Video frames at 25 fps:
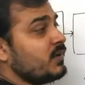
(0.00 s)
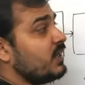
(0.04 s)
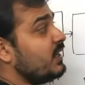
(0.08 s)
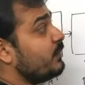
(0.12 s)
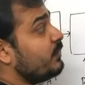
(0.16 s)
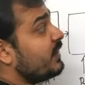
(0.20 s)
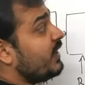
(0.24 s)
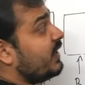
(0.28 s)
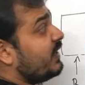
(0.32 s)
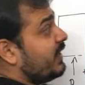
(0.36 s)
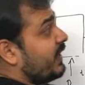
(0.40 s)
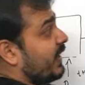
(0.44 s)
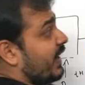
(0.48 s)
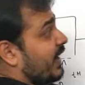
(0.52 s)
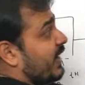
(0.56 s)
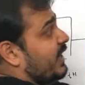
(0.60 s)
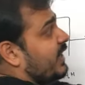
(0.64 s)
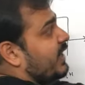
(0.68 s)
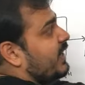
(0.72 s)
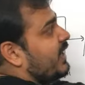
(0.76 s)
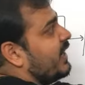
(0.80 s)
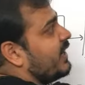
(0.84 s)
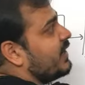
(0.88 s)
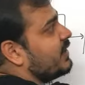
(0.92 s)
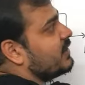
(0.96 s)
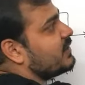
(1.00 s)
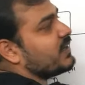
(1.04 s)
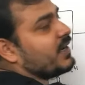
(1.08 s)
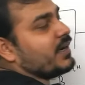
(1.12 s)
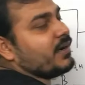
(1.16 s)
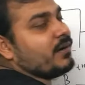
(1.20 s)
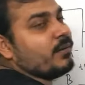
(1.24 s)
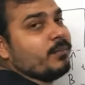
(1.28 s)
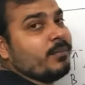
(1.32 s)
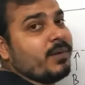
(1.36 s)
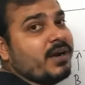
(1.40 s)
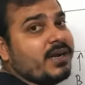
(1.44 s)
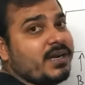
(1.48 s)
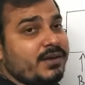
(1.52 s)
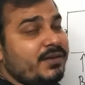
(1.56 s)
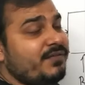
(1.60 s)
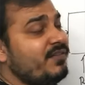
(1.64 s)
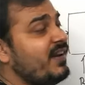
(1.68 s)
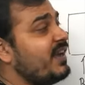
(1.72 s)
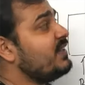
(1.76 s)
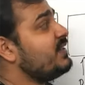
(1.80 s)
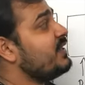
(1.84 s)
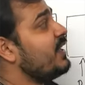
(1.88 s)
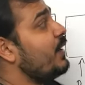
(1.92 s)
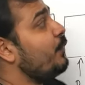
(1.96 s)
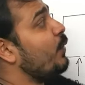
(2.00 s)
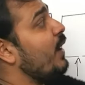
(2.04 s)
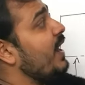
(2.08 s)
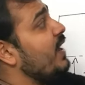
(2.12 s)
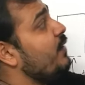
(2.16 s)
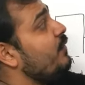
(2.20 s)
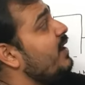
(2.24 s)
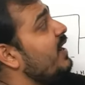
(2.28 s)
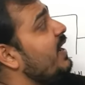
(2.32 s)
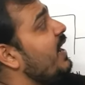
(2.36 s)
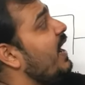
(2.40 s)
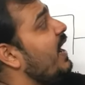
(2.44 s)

in the training data set but if i say y1